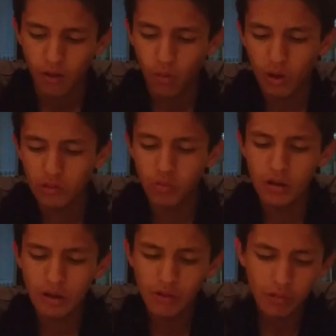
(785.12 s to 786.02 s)
What
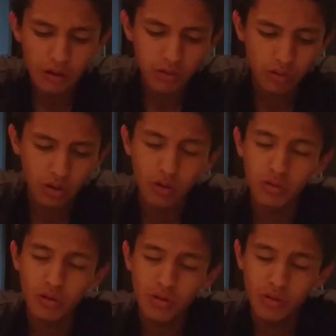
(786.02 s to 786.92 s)
we want to show
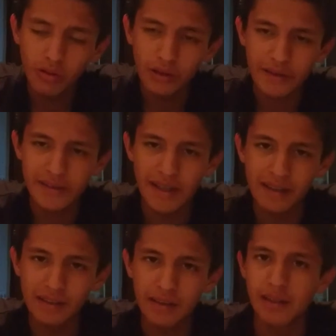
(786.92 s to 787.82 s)
you is
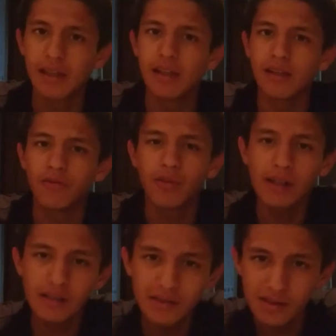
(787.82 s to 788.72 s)
that
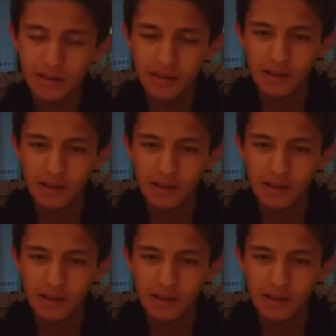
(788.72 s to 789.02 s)
first,